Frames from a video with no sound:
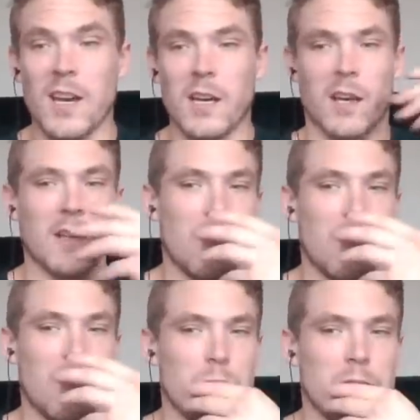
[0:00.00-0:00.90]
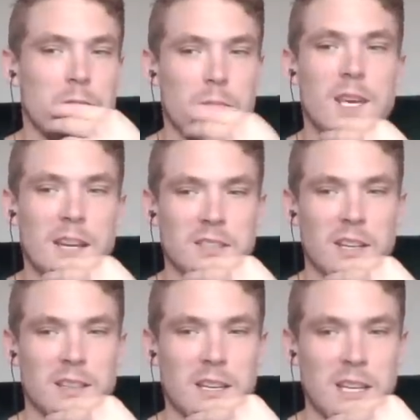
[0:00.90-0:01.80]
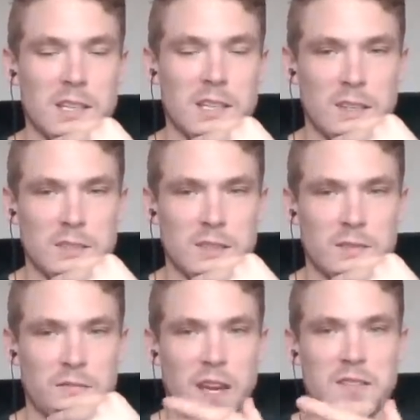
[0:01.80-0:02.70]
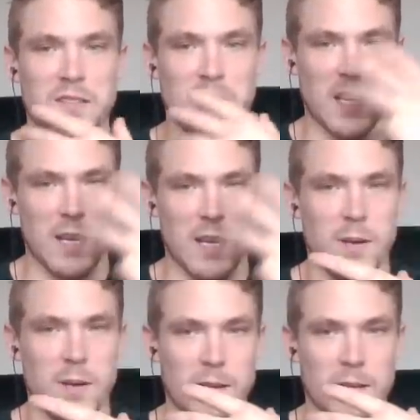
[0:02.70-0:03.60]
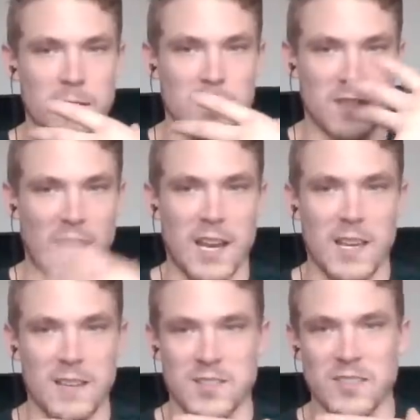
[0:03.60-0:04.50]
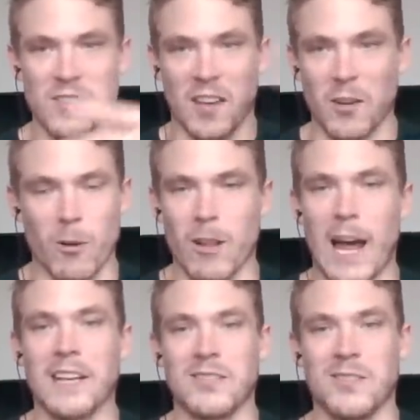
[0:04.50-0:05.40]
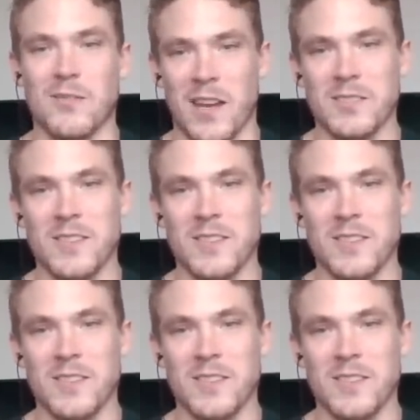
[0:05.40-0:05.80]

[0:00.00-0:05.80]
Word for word: like to me, that's like the easiest face to keep steady. It's just like a relaxed face.